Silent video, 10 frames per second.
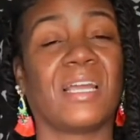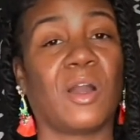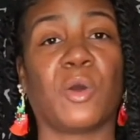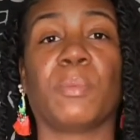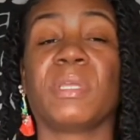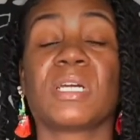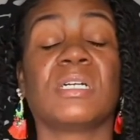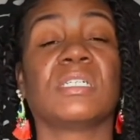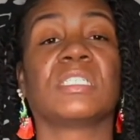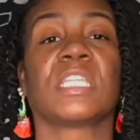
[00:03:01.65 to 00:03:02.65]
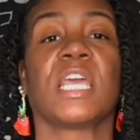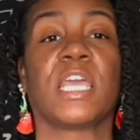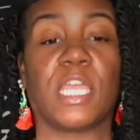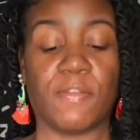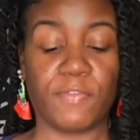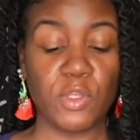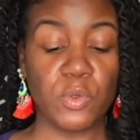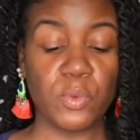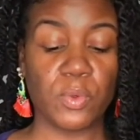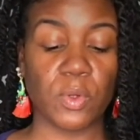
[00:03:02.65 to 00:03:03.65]
go, because if
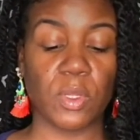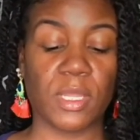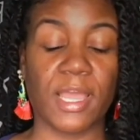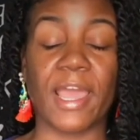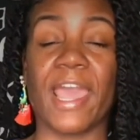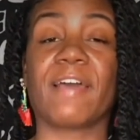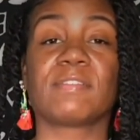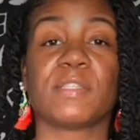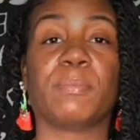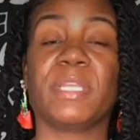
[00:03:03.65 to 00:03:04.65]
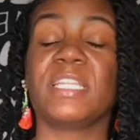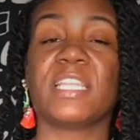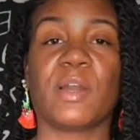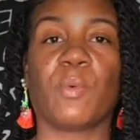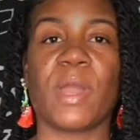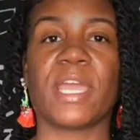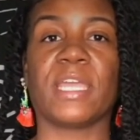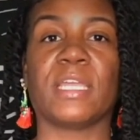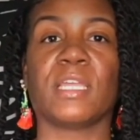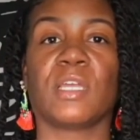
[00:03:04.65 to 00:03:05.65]
you have to be that
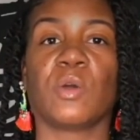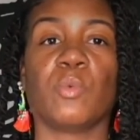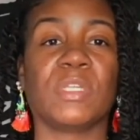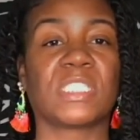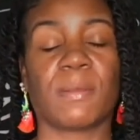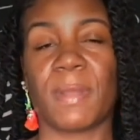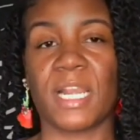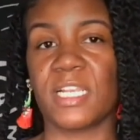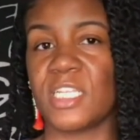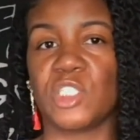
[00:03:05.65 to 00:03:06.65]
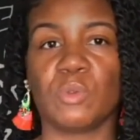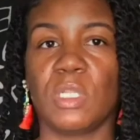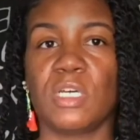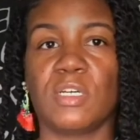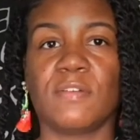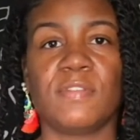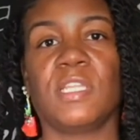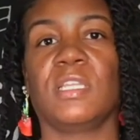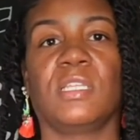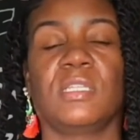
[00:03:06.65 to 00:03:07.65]
way with somebody that you love,
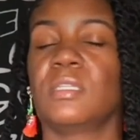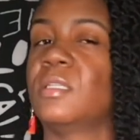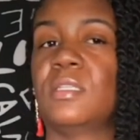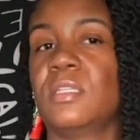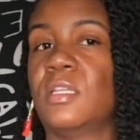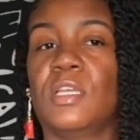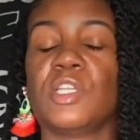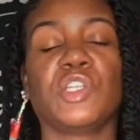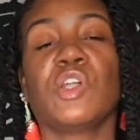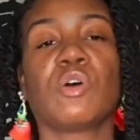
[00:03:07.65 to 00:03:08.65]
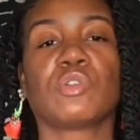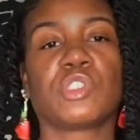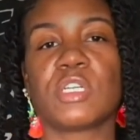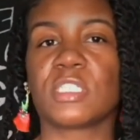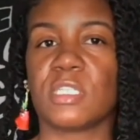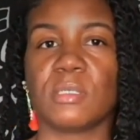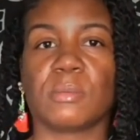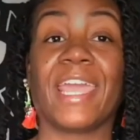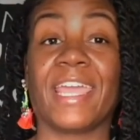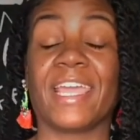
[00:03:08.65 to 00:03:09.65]
then you don't trust them.
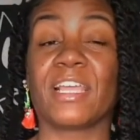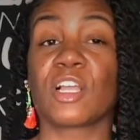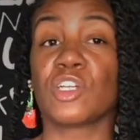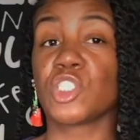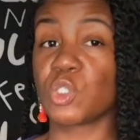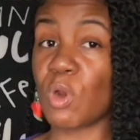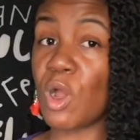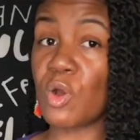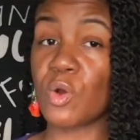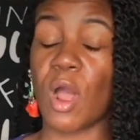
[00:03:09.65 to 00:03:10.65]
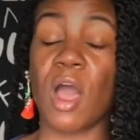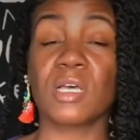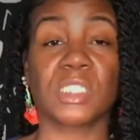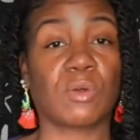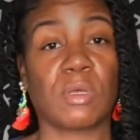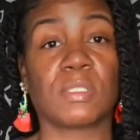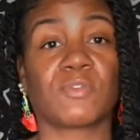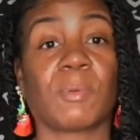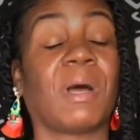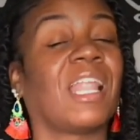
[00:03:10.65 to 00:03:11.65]
And control also comes
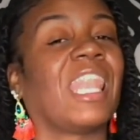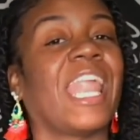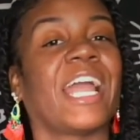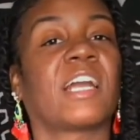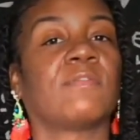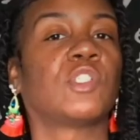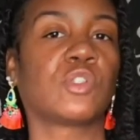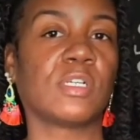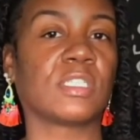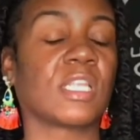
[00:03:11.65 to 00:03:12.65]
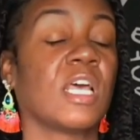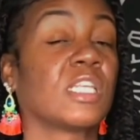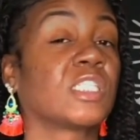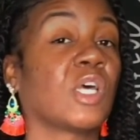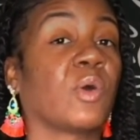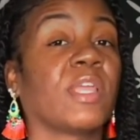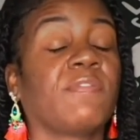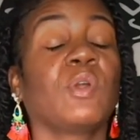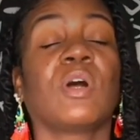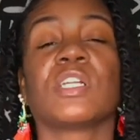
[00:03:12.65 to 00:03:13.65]
from a lack of trust. So if
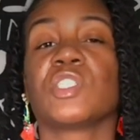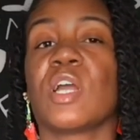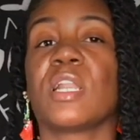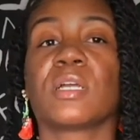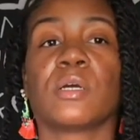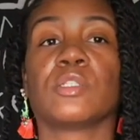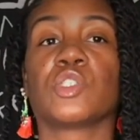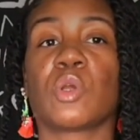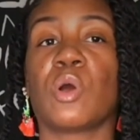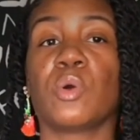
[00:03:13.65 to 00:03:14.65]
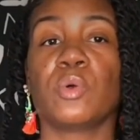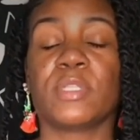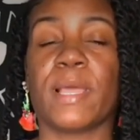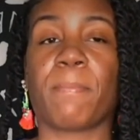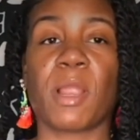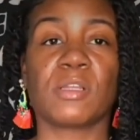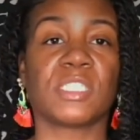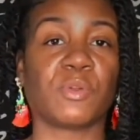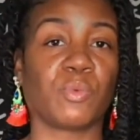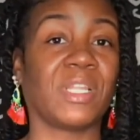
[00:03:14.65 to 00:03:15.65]
you are trying to control who that
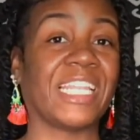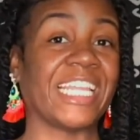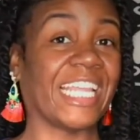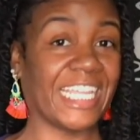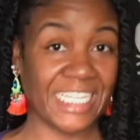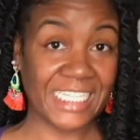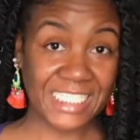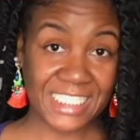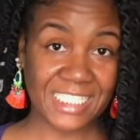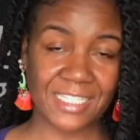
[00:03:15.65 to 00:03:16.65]
person really is,